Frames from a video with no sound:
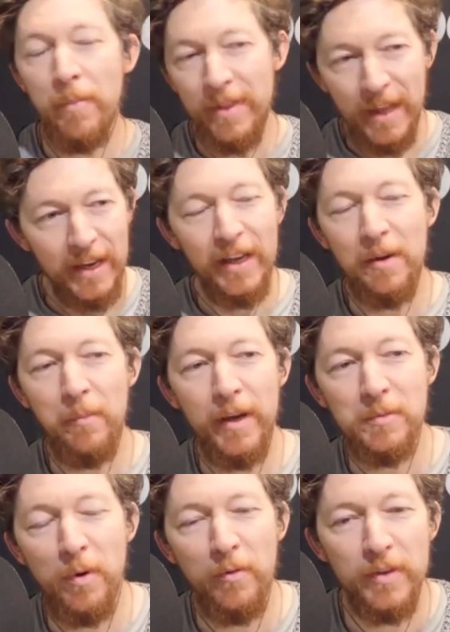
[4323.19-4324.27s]
But then again, it makes
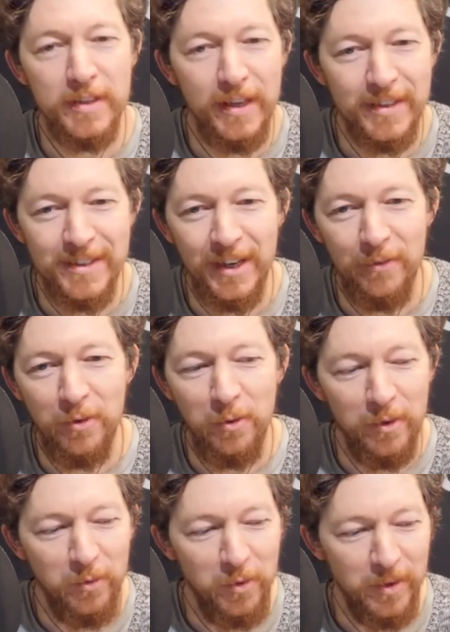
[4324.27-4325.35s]
perfect sense that if you if you